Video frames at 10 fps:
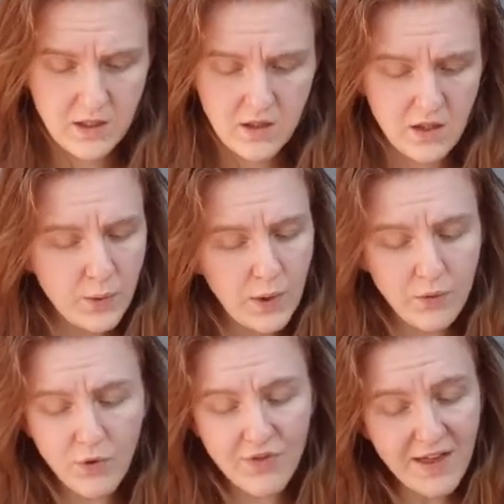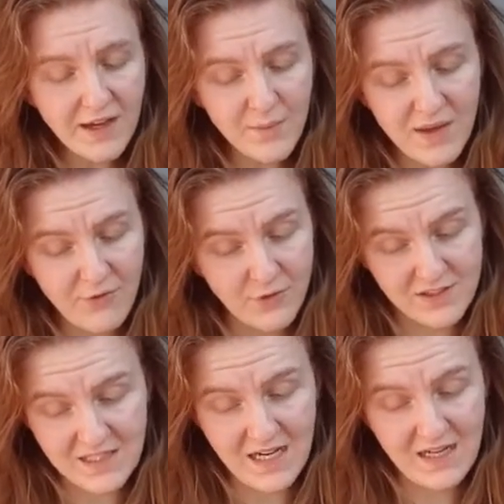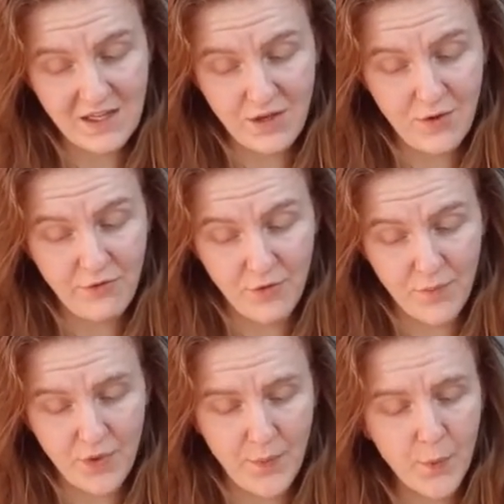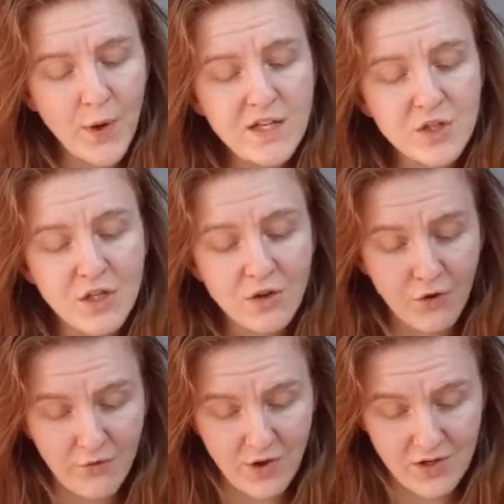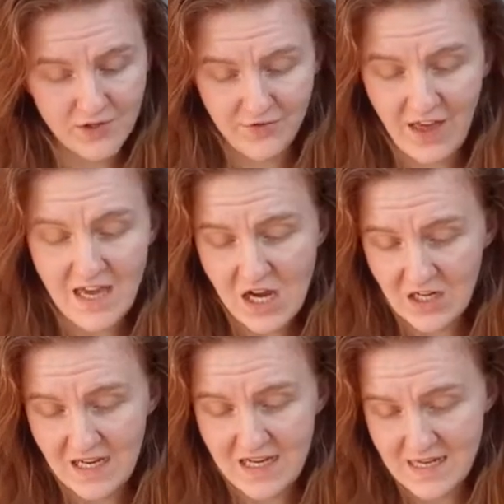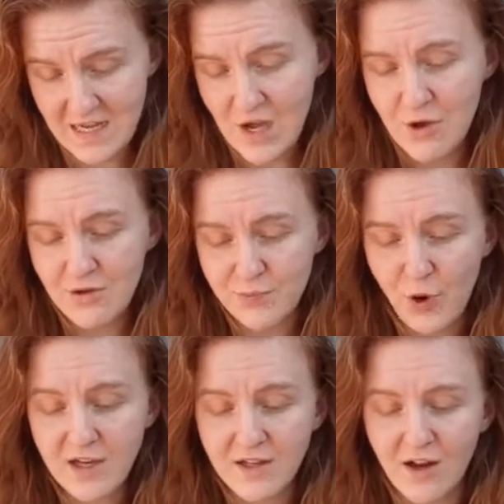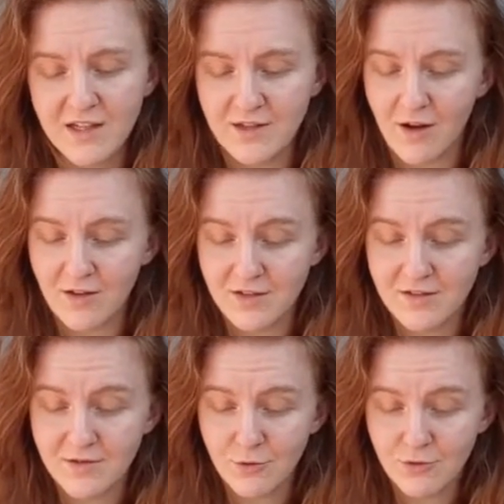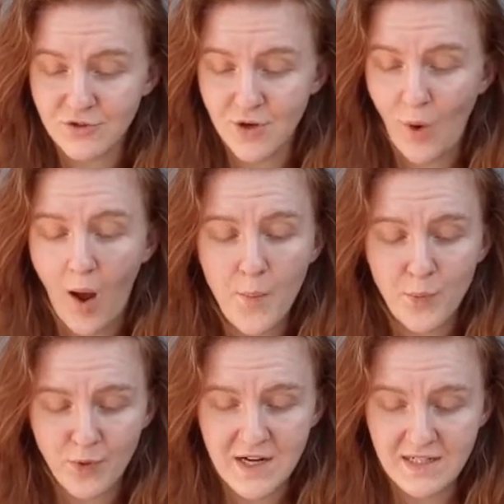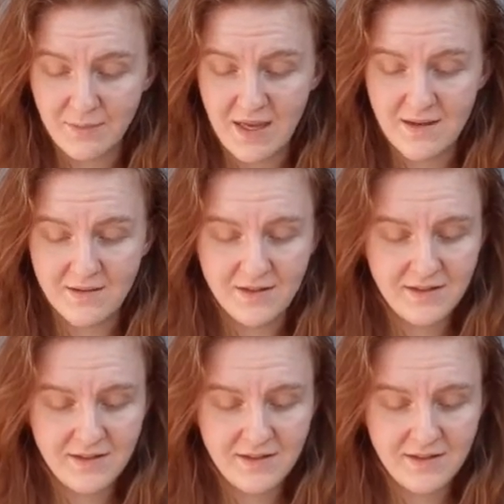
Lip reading: You will not thank me for detaining you from the bewitching converse of that young lady, whose bright eyes are also upbraiding me."